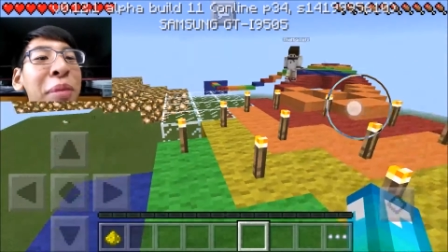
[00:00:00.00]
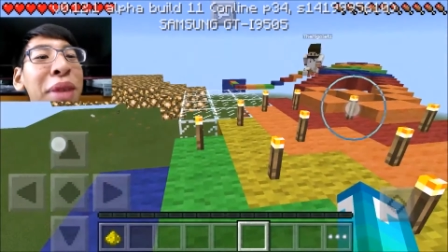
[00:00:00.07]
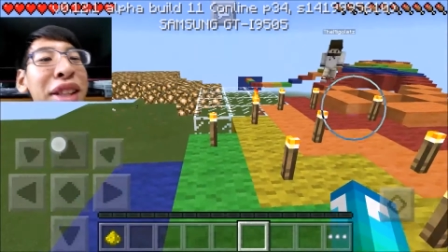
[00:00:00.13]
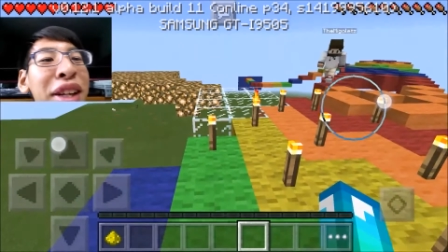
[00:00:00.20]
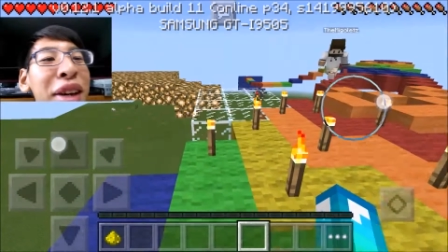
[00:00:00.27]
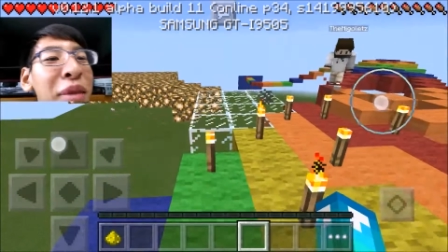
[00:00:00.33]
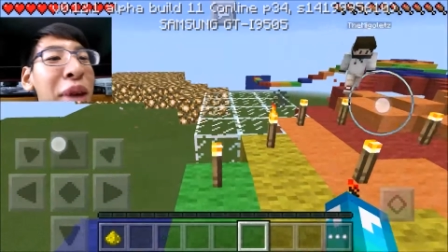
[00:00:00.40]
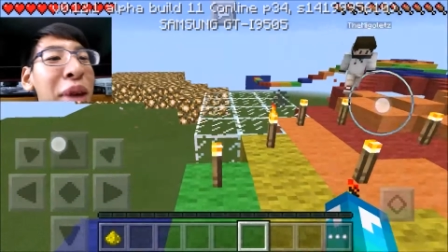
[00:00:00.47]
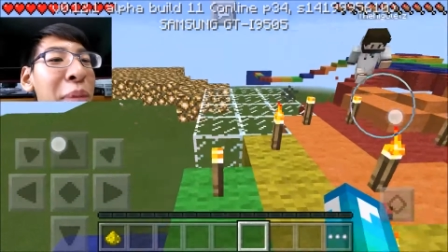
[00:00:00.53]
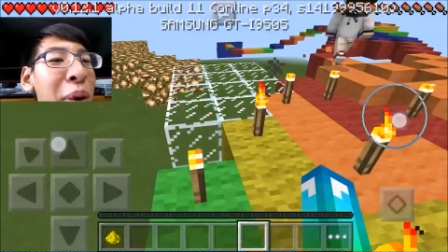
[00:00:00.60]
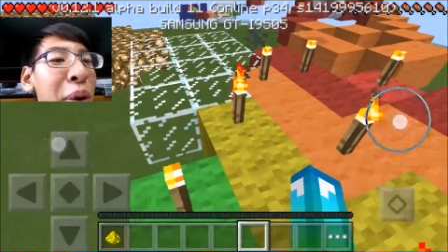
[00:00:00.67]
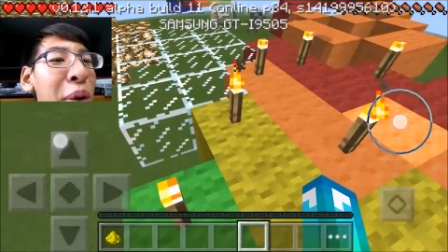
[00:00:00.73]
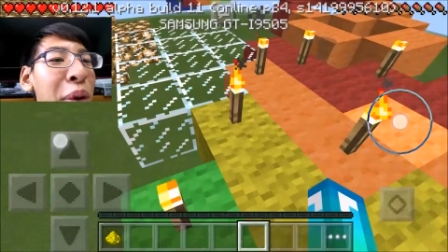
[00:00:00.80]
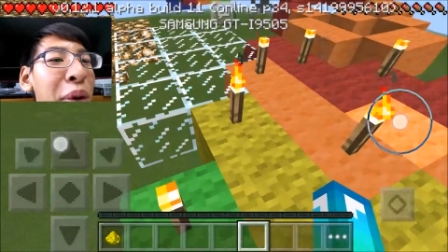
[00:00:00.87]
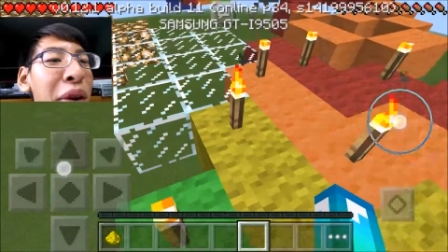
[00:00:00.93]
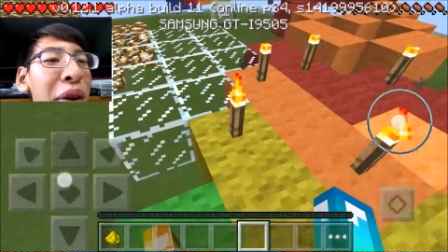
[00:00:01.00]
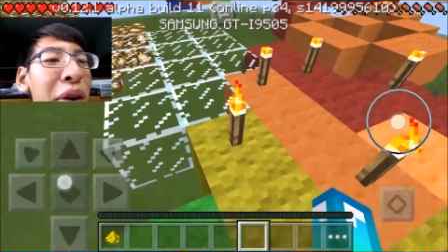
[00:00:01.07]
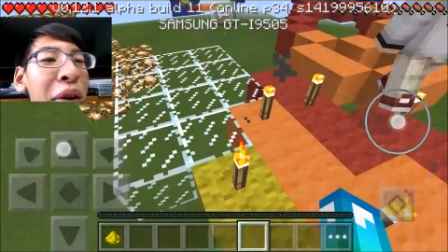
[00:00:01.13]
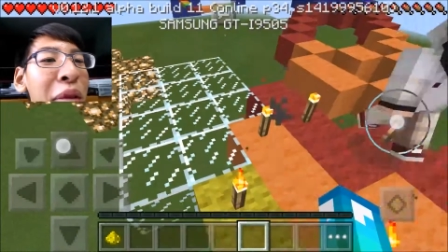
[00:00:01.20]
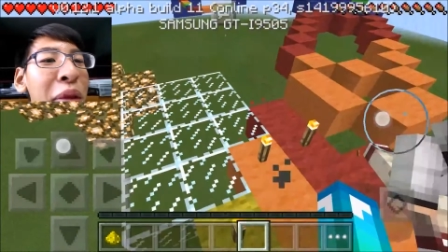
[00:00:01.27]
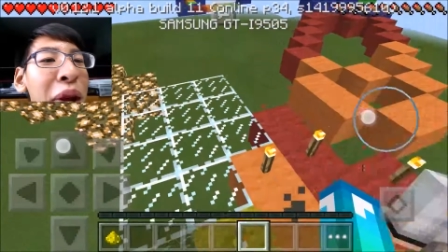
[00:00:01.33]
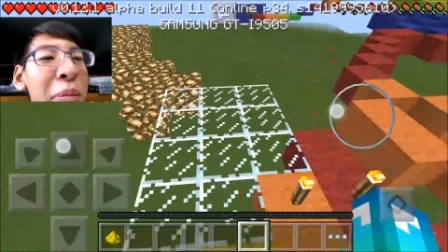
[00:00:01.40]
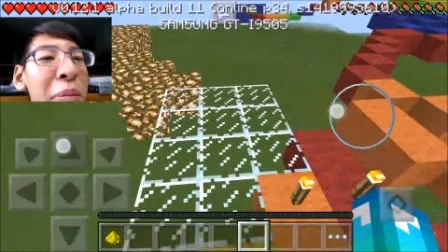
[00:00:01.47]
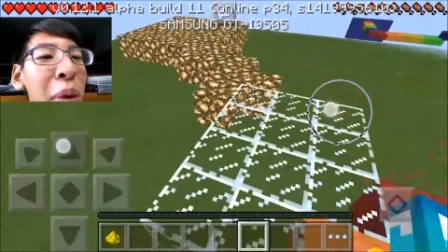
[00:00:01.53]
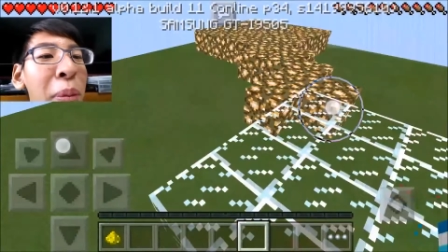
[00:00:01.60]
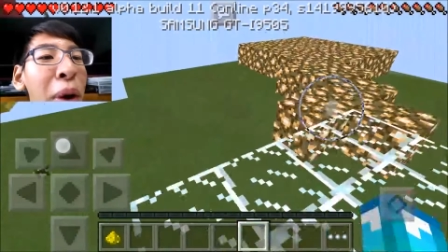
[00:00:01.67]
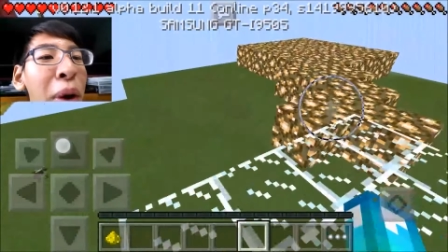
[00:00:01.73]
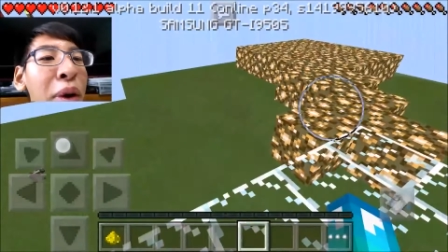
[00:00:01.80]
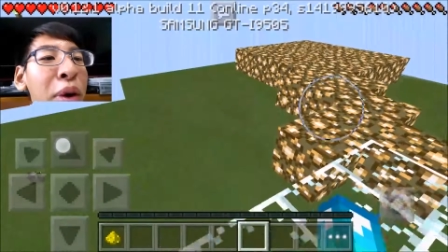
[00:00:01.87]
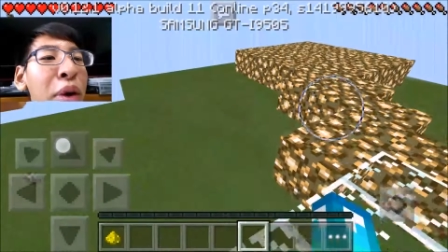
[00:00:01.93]
a rainbow rainbow
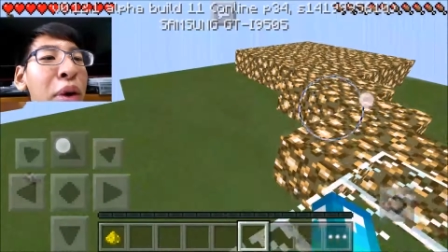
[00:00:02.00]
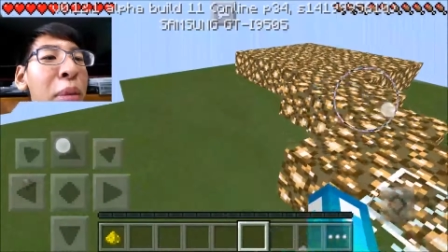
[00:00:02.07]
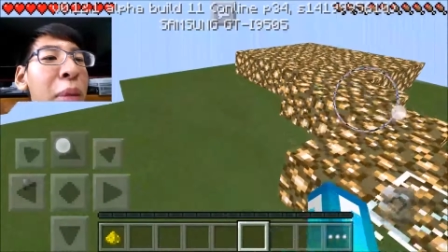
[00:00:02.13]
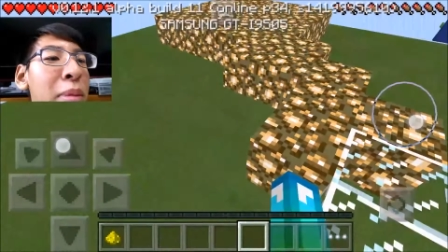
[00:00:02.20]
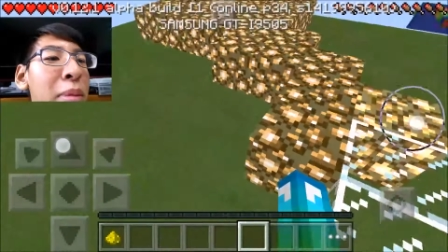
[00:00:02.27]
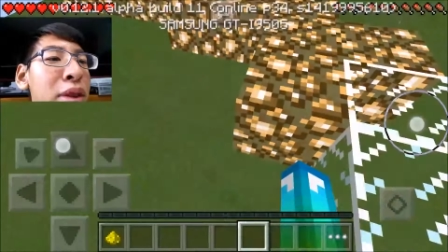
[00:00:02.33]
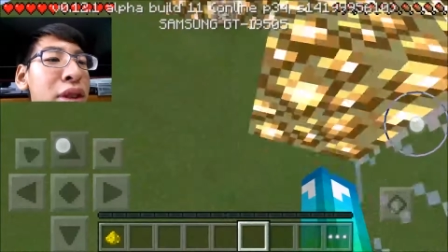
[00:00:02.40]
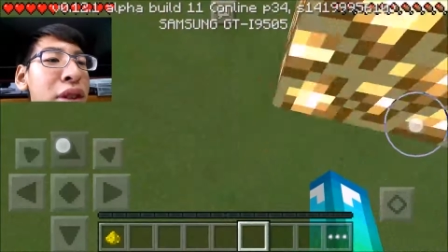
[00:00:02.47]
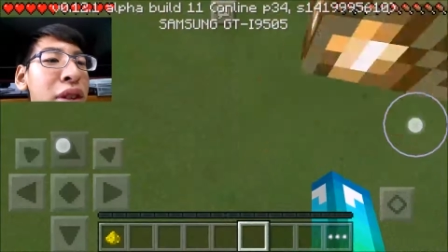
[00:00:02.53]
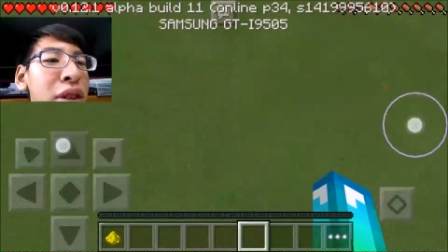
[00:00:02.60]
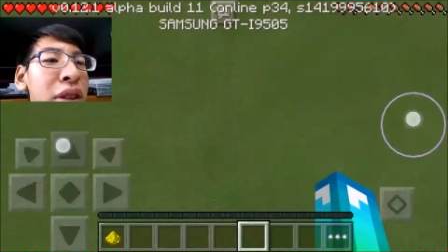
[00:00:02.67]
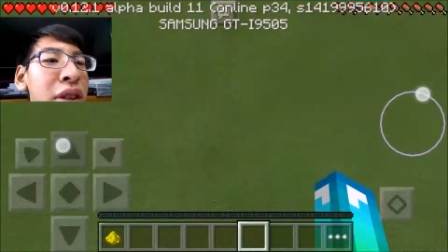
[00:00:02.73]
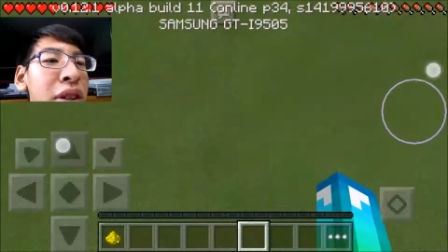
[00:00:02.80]
parkour map. Wait, is that it?